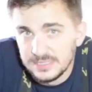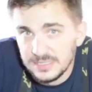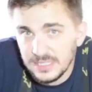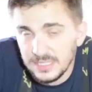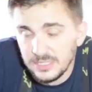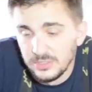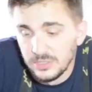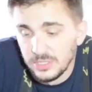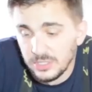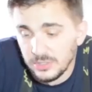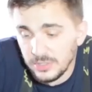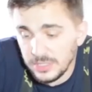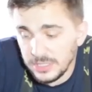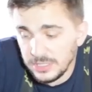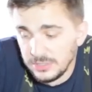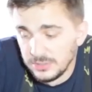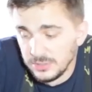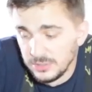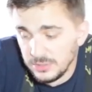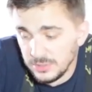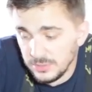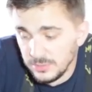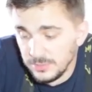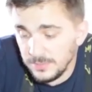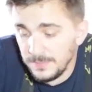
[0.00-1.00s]
thing you're going to
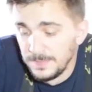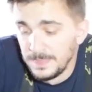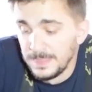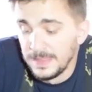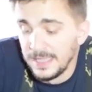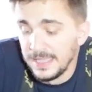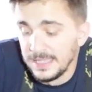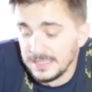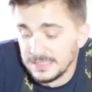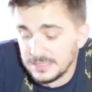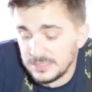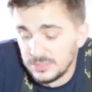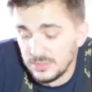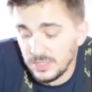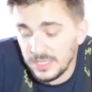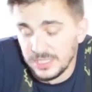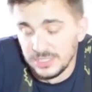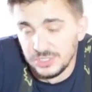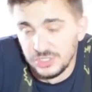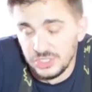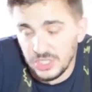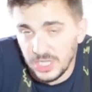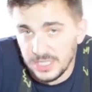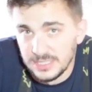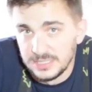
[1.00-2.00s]
do is to
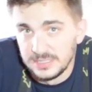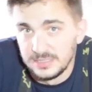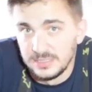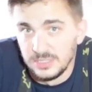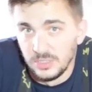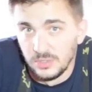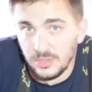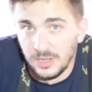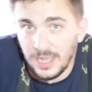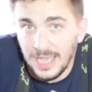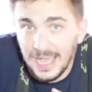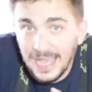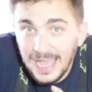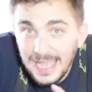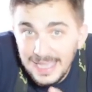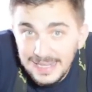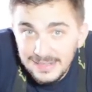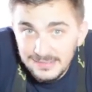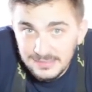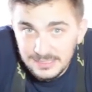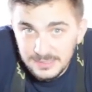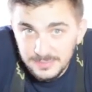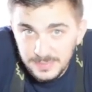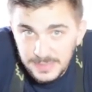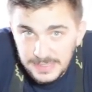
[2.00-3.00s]
adjust your
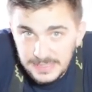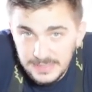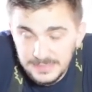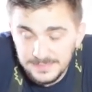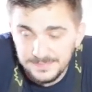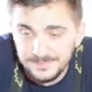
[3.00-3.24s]
idle speed.